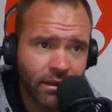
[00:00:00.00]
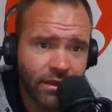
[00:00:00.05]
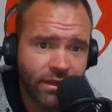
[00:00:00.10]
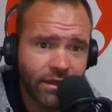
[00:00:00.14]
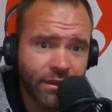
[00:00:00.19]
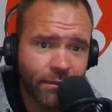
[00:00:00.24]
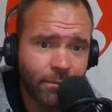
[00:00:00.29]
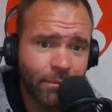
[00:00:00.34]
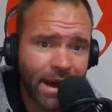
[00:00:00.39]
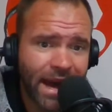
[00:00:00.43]

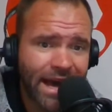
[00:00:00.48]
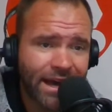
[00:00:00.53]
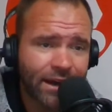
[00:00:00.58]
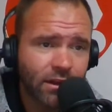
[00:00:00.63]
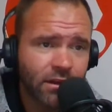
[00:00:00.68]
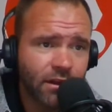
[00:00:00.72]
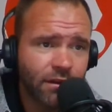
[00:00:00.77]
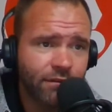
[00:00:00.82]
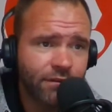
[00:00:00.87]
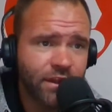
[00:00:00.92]
The
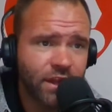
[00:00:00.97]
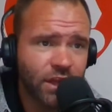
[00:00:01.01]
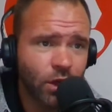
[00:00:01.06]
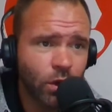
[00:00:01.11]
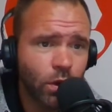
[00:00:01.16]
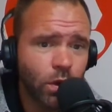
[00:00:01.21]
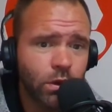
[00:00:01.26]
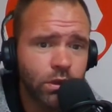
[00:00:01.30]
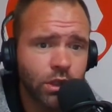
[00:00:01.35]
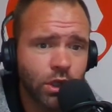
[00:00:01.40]
battle of the
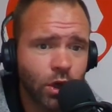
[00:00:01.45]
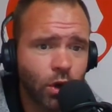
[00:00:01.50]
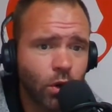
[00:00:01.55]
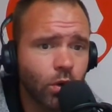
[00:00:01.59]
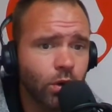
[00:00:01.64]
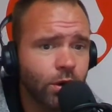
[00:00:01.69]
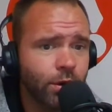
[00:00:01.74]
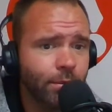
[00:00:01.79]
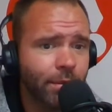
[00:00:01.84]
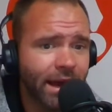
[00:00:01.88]
old
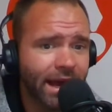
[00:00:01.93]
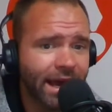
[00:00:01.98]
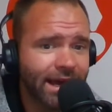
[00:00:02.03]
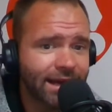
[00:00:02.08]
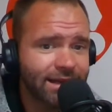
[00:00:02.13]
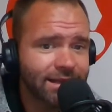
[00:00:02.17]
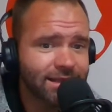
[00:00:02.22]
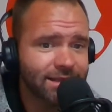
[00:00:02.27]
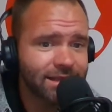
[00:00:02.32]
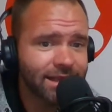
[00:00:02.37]

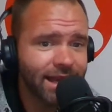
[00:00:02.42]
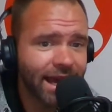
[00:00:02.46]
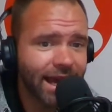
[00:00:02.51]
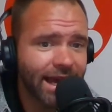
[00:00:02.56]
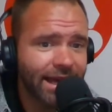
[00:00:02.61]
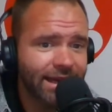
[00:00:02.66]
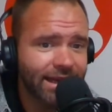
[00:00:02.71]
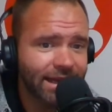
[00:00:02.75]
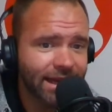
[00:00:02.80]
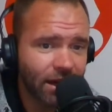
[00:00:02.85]
quarterbacks
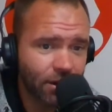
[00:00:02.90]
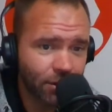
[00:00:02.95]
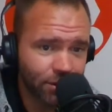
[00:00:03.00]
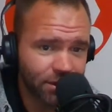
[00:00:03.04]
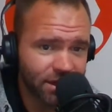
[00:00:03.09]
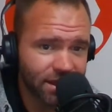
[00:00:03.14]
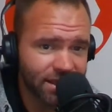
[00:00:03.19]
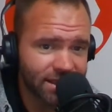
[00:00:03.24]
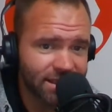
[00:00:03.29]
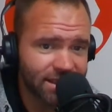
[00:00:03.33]
to end it
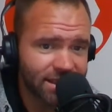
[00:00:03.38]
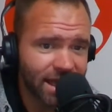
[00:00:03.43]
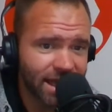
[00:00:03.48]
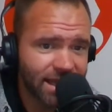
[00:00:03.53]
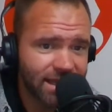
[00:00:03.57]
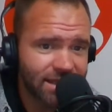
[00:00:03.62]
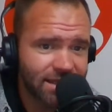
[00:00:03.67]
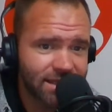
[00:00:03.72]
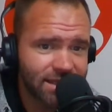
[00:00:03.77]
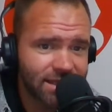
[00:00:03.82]
out. The
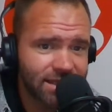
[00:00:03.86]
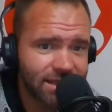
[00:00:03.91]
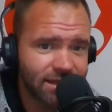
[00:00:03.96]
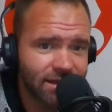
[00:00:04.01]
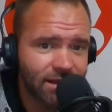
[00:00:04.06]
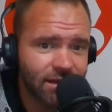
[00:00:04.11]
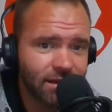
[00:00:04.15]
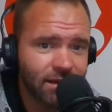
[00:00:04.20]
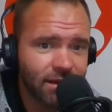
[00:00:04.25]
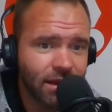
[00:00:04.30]
Saints
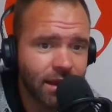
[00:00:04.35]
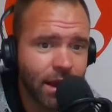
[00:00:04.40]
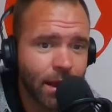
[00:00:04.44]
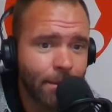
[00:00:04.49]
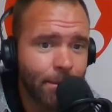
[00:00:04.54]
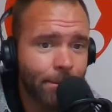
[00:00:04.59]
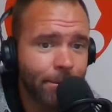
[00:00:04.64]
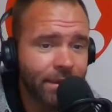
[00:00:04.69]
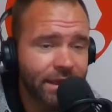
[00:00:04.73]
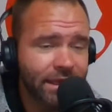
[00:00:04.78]

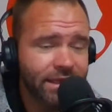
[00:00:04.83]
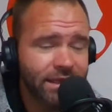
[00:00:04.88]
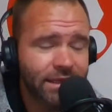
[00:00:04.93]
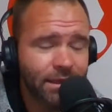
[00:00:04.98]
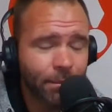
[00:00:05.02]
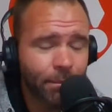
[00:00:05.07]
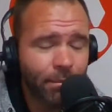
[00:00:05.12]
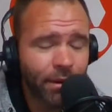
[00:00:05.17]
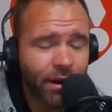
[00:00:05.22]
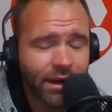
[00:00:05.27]
beat
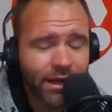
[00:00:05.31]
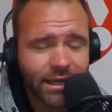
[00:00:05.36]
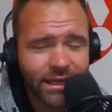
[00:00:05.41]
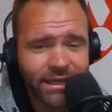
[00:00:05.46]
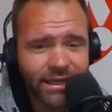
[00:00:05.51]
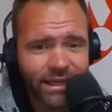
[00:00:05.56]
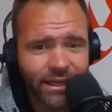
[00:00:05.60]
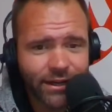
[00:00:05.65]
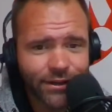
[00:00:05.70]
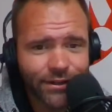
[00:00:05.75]
the
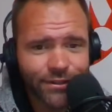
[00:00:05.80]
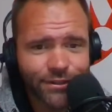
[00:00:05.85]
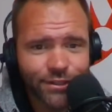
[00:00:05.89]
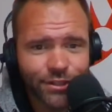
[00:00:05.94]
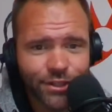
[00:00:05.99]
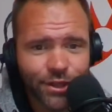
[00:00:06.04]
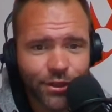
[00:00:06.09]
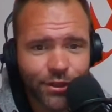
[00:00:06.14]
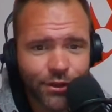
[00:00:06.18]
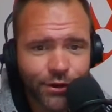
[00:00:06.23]

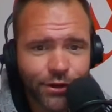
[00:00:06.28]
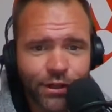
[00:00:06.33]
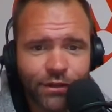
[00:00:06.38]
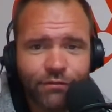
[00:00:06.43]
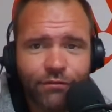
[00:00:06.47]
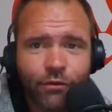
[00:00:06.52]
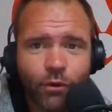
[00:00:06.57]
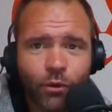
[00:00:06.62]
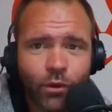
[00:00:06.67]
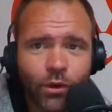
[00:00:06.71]
Buccaneers
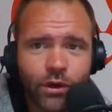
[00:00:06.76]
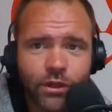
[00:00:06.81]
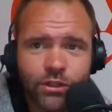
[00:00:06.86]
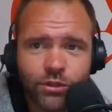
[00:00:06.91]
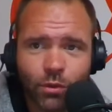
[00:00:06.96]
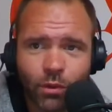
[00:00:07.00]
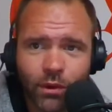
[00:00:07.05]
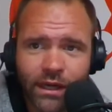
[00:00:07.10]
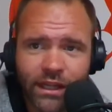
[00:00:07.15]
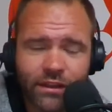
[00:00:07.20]
34
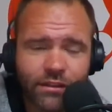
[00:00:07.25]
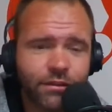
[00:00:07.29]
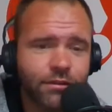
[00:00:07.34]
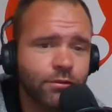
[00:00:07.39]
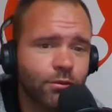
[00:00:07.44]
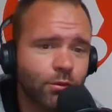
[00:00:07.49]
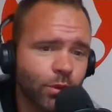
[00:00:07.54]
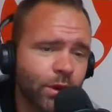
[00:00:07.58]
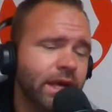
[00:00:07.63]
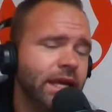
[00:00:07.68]

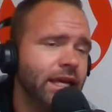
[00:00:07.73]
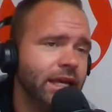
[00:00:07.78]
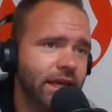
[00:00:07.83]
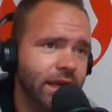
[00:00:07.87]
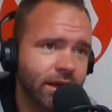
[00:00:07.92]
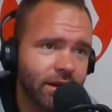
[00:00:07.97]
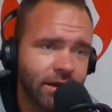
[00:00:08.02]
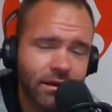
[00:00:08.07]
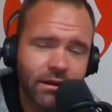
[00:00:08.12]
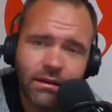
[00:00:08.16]

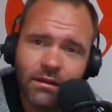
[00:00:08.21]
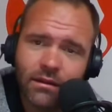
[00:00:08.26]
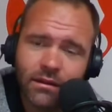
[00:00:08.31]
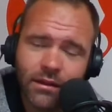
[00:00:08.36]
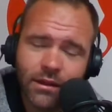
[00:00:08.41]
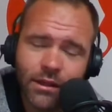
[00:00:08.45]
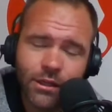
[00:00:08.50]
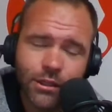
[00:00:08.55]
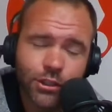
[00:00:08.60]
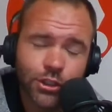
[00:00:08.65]
23.
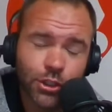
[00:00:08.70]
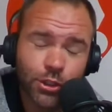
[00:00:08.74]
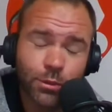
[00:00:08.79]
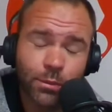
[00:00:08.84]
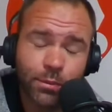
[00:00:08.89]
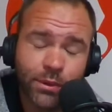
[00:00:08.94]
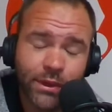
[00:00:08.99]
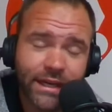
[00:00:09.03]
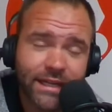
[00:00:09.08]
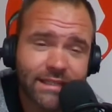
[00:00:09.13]

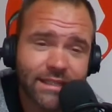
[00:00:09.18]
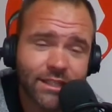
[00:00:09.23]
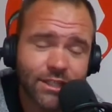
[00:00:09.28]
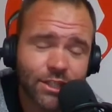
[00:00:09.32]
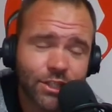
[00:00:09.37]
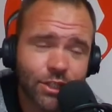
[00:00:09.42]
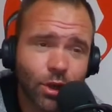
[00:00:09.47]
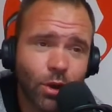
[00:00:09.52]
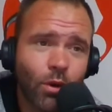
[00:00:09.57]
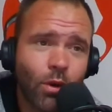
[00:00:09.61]
Drew Brees is
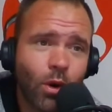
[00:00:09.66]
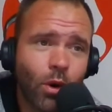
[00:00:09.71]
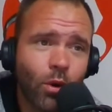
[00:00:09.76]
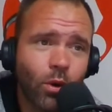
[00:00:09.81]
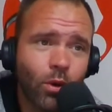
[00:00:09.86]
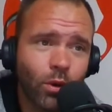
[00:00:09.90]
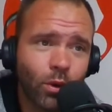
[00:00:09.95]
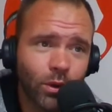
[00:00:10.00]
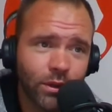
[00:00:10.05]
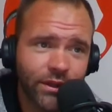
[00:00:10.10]
so
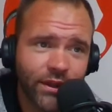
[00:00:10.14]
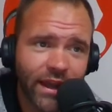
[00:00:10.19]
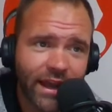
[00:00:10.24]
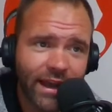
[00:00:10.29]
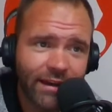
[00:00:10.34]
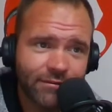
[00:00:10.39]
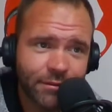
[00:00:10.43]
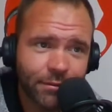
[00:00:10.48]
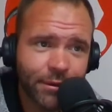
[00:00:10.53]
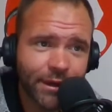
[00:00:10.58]
old, they
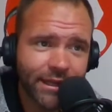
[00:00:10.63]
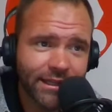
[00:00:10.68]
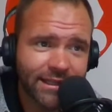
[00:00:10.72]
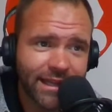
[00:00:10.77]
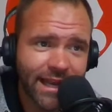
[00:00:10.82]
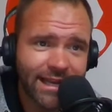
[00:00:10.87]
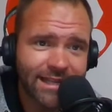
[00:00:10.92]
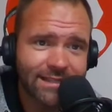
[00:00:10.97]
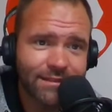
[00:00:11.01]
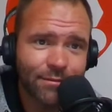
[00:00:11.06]
have to bring
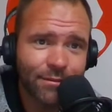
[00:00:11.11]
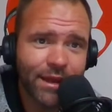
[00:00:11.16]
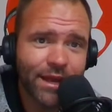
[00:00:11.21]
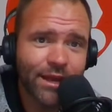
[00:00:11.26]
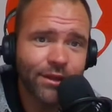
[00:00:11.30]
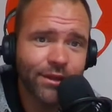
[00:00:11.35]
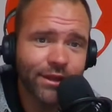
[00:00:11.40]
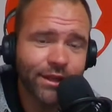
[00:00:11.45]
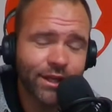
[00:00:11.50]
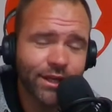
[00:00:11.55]
Taysom
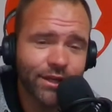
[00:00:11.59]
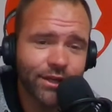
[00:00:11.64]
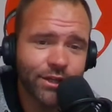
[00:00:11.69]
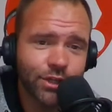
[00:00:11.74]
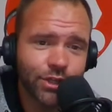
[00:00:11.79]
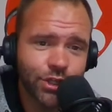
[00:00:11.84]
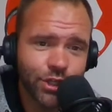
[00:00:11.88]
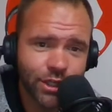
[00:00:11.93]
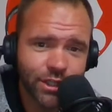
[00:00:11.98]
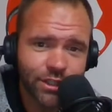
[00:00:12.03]
Hill
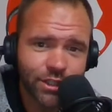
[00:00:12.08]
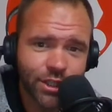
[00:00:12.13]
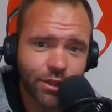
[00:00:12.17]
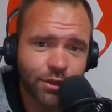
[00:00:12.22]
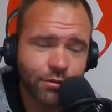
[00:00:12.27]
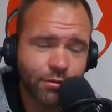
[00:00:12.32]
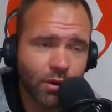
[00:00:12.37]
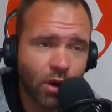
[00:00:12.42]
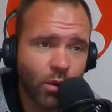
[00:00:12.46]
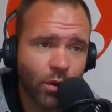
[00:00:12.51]
in just to
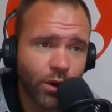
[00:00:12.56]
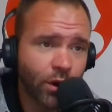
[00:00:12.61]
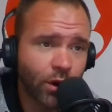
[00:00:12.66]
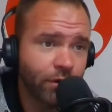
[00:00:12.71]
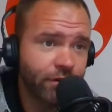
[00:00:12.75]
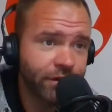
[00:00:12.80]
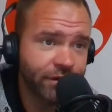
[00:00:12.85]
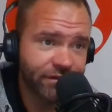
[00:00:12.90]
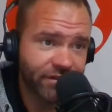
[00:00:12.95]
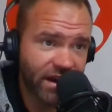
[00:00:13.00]
throw it
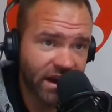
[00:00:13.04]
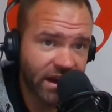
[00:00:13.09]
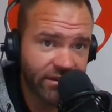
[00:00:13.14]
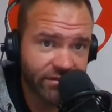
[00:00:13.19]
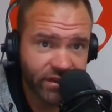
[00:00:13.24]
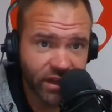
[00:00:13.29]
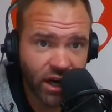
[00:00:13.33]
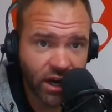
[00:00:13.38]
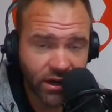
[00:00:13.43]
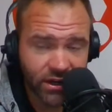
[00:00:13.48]
over
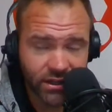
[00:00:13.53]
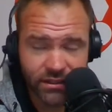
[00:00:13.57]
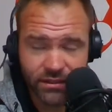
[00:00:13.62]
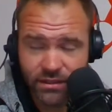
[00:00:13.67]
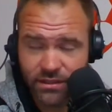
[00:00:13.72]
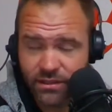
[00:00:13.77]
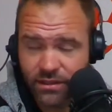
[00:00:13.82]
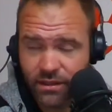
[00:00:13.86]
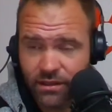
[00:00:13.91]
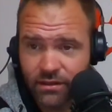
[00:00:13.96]
five
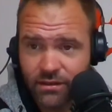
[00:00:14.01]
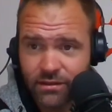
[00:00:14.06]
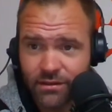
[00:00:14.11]
yards.